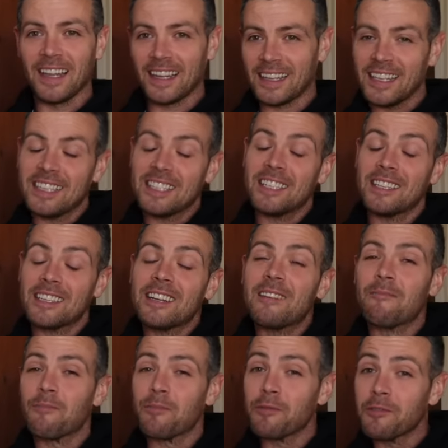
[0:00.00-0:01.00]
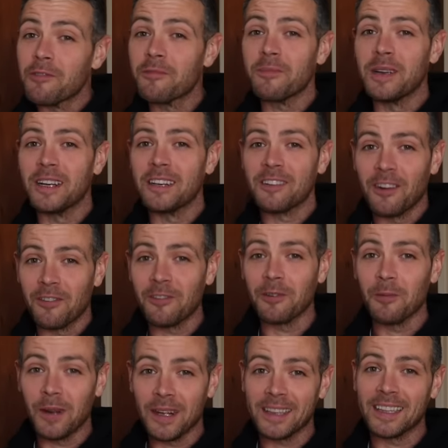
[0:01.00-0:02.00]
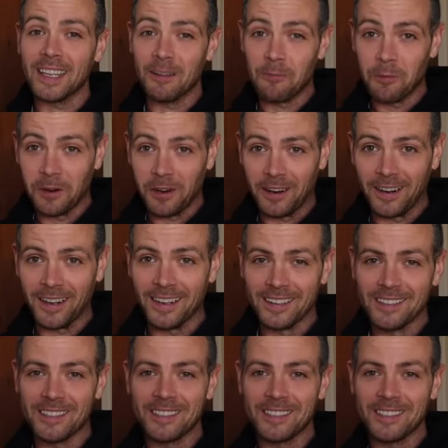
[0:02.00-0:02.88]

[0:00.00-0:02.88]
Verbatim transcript: Like, this is an improvement over what they were.